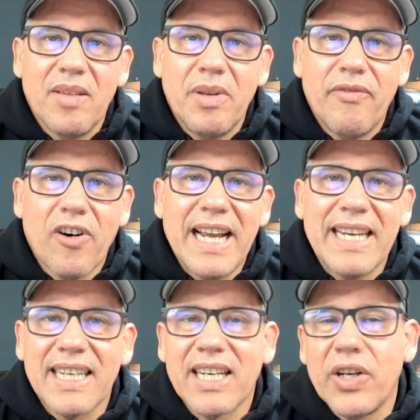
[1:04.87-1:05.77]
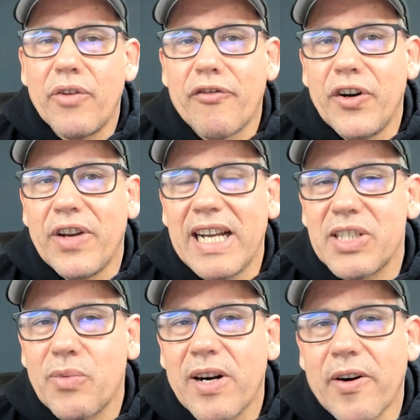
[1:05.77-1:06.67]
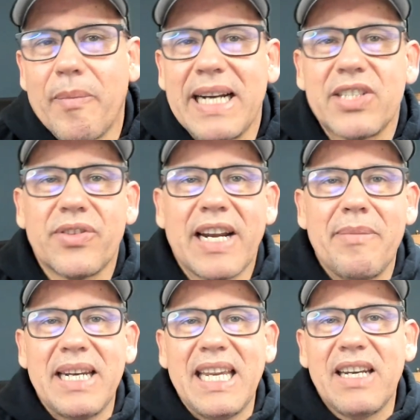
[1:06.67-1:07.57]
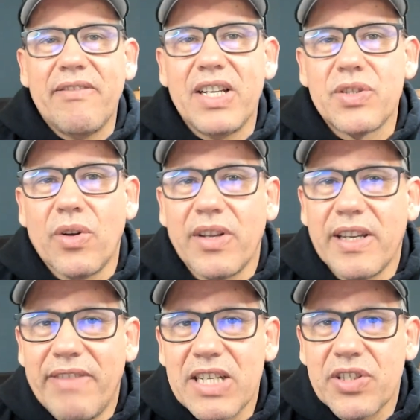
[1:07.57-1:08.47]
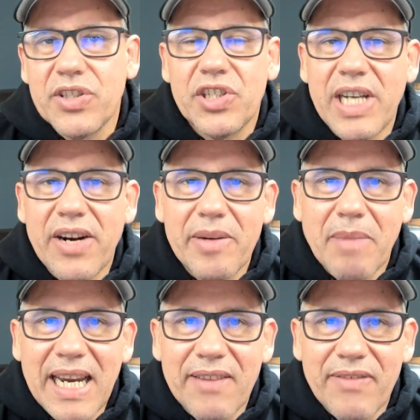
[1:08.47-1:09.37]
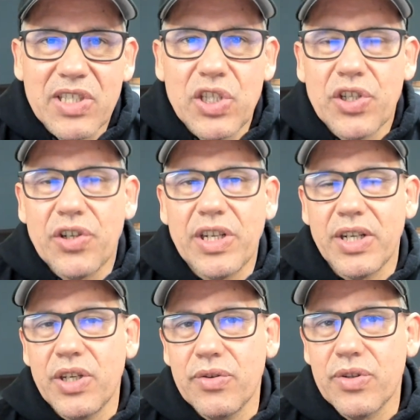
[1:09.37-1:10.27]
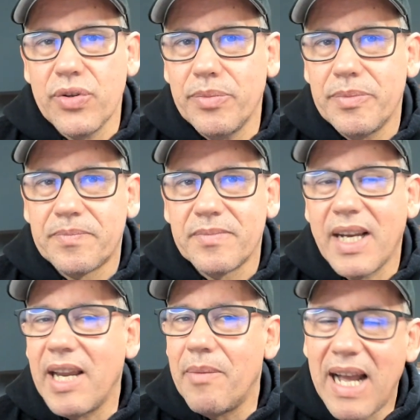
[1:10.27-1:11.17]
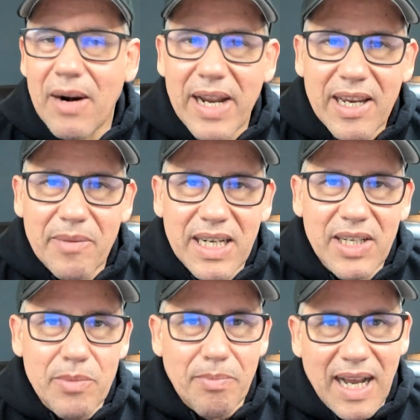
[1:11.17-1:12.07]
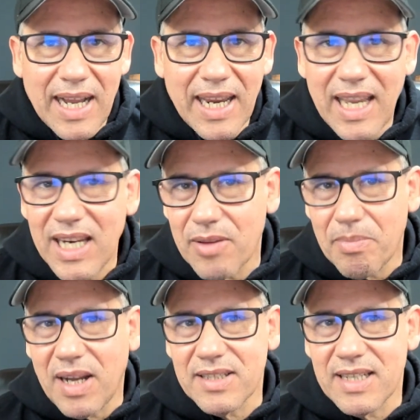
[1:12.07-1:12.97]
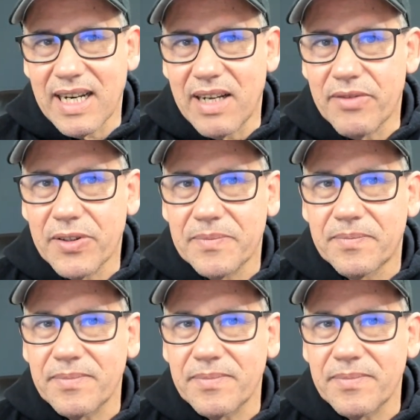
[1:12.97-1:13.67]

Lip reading: Before I go further, I just wanted to remind you that I'm an individual investor sharing my investing journey on YouTube. I am not recommending you buy any of the bonds that I cover.